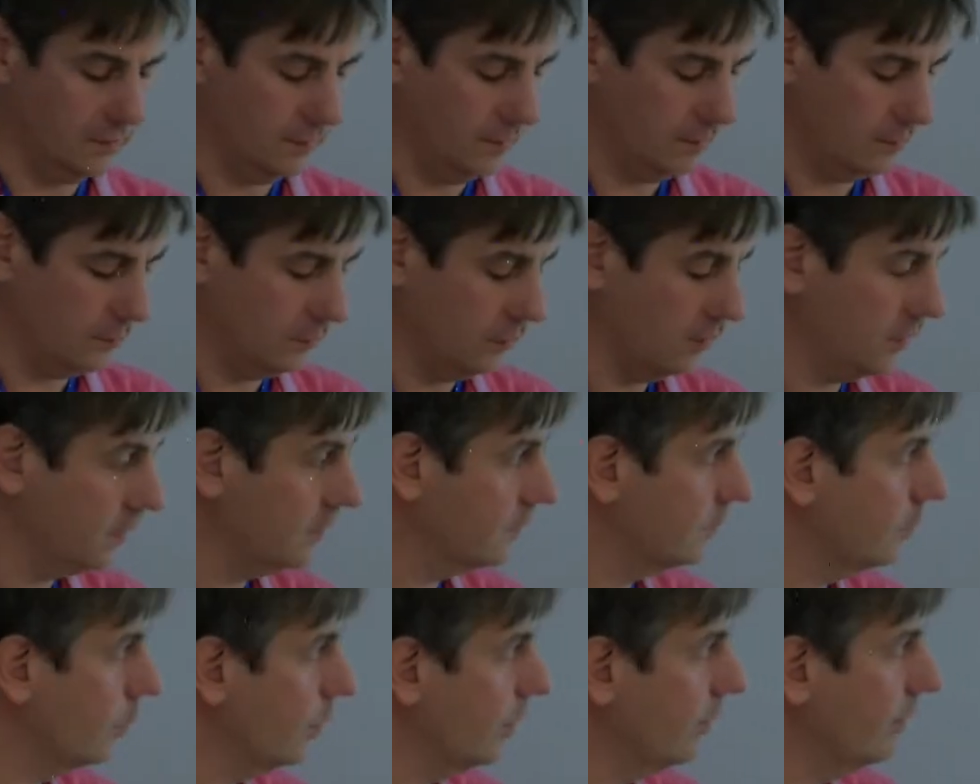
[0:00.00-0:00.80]
And so the
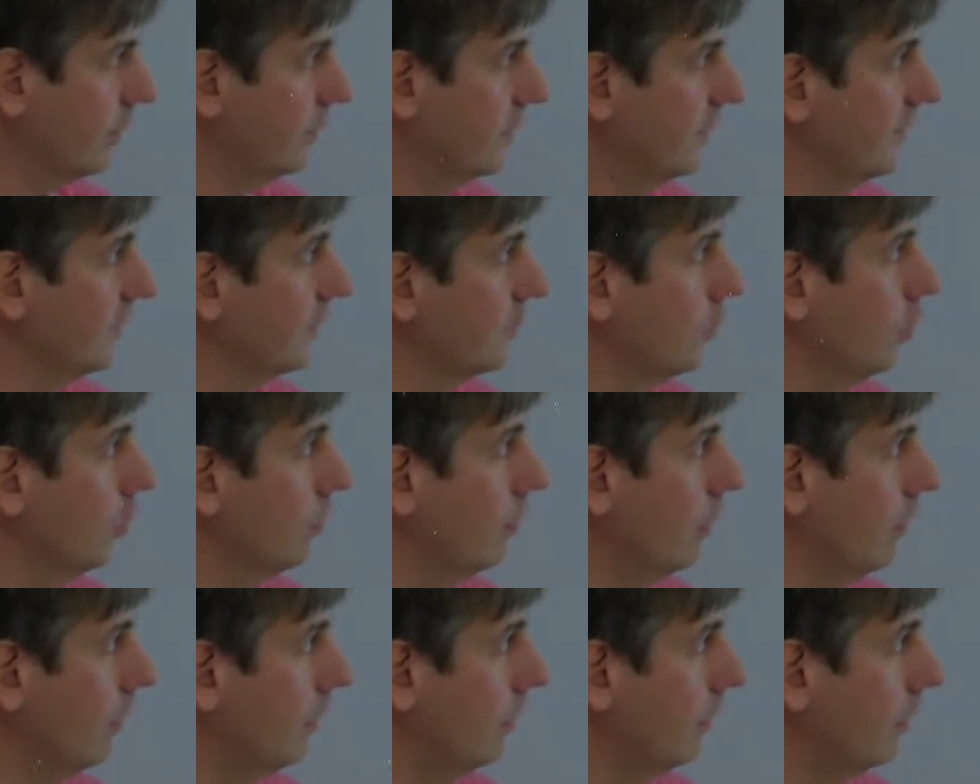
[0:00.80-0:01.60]
story of the disco
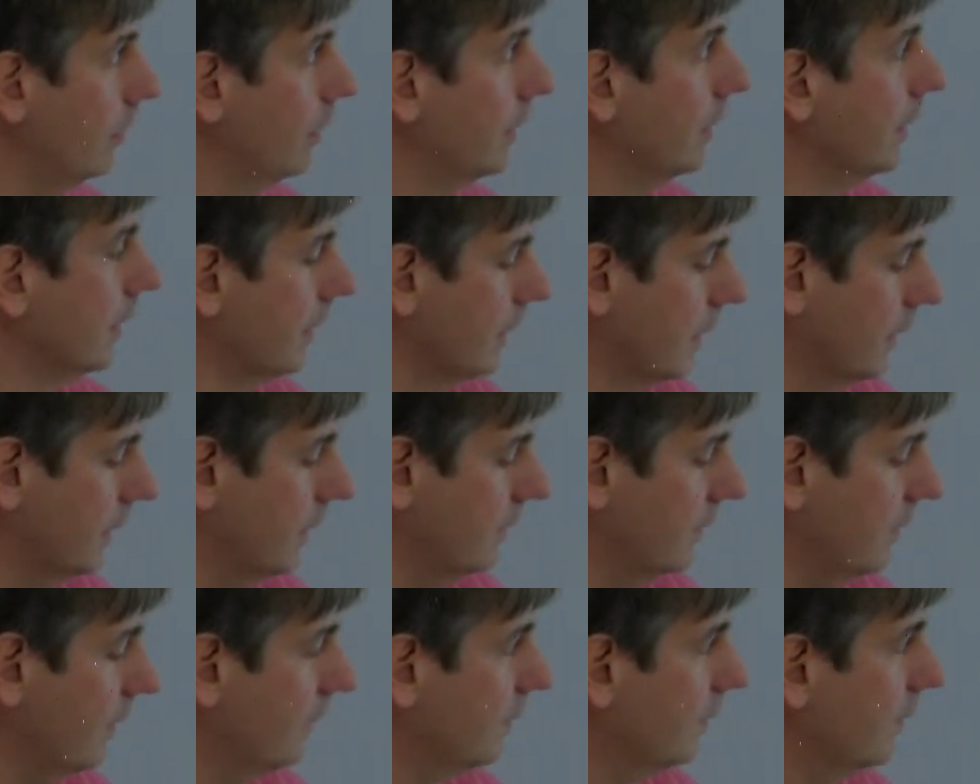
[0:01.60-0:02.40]
ball is
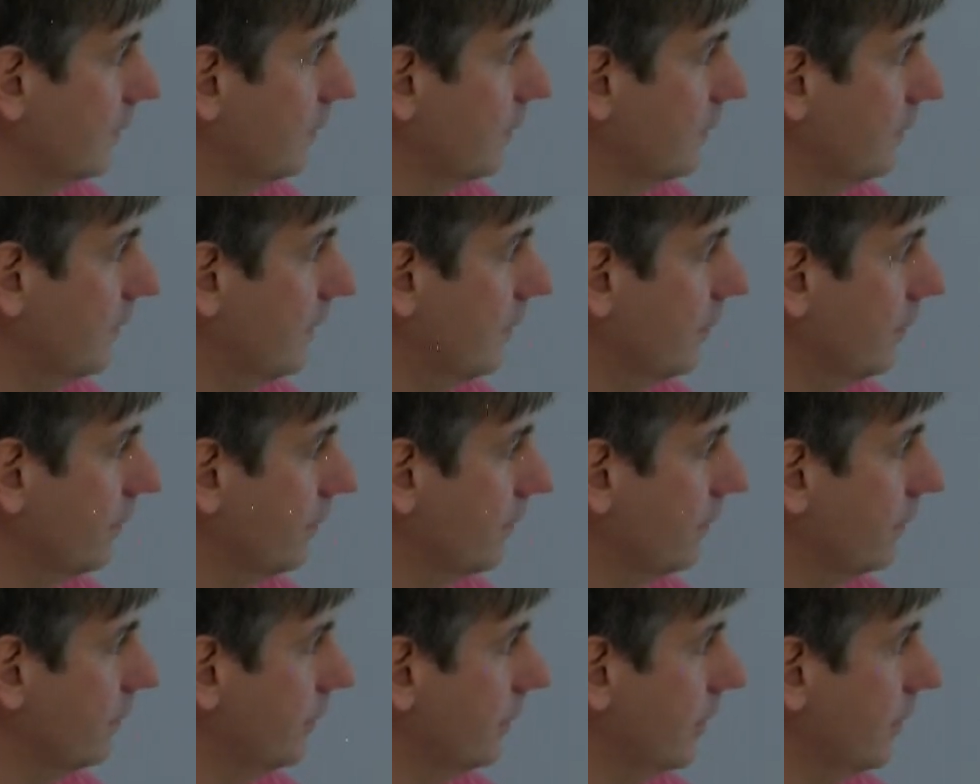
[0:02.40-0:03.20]
that instead
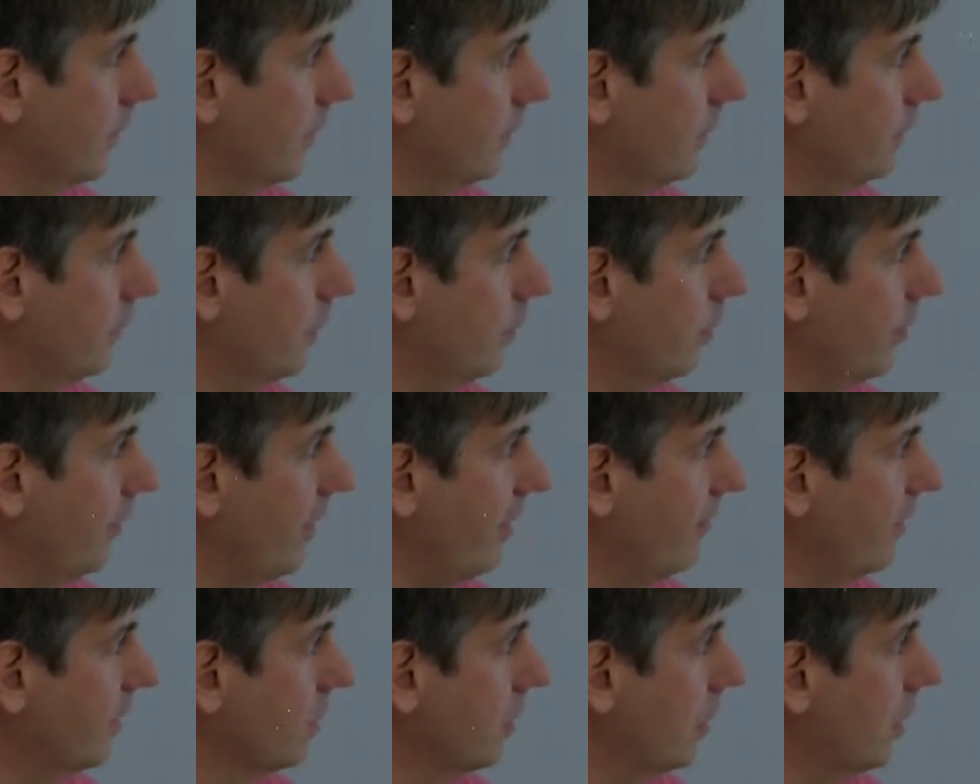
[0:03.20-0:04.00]
of, on top of
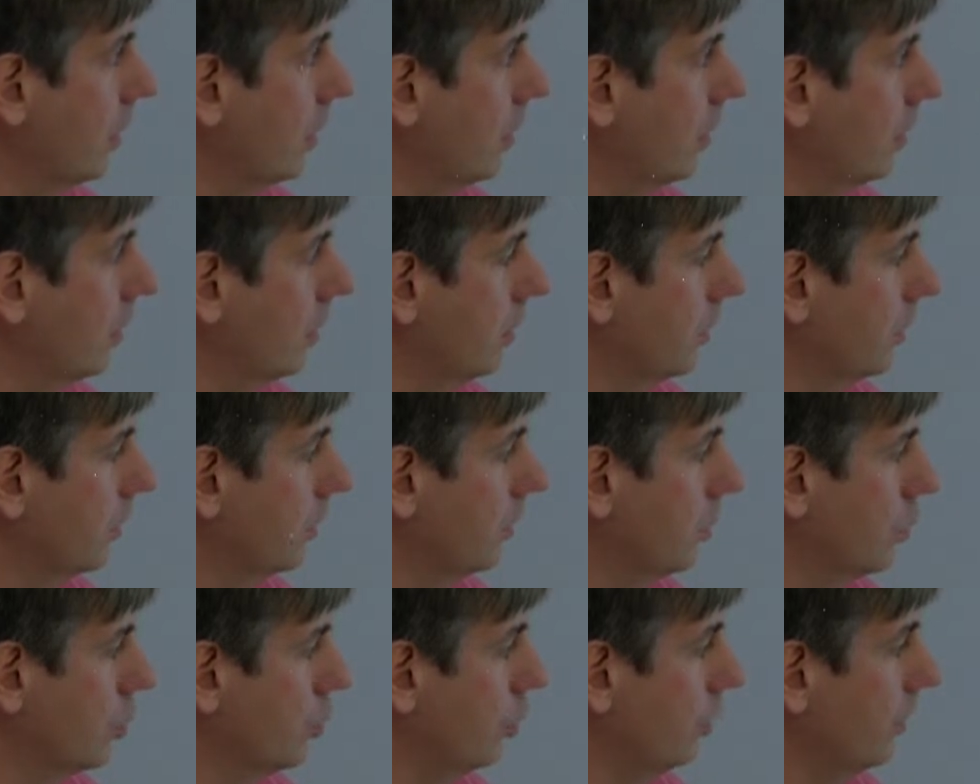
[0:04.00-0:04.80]
having a
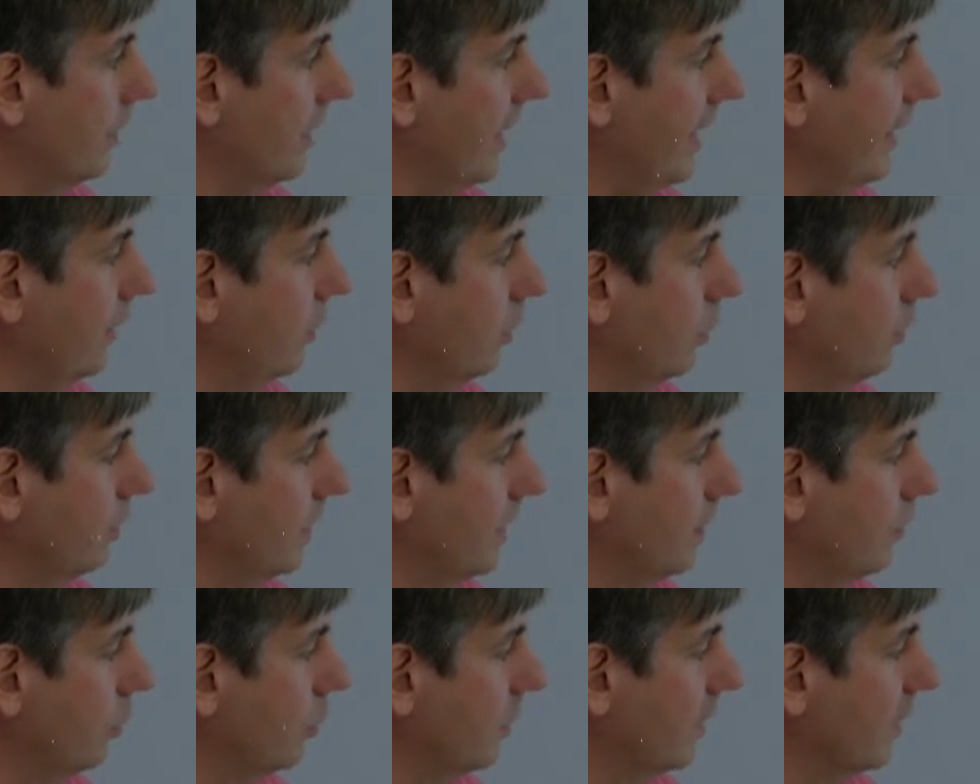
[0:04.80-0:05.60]
usual nadir
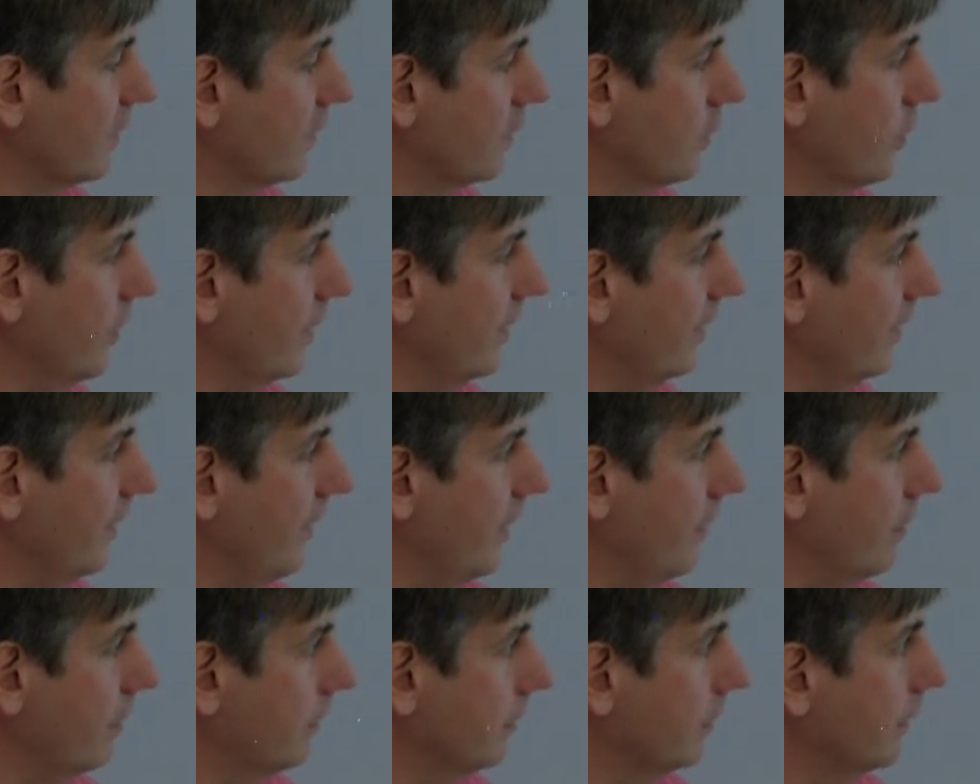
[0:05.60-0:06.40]
beam looking straight
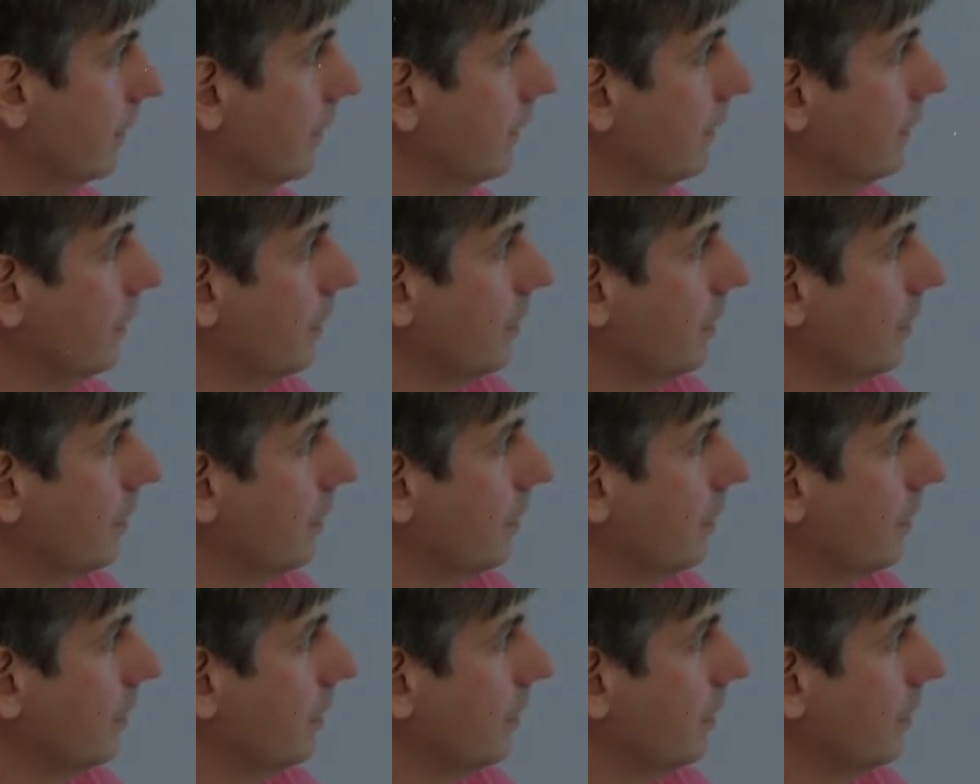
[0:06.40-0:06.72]
down,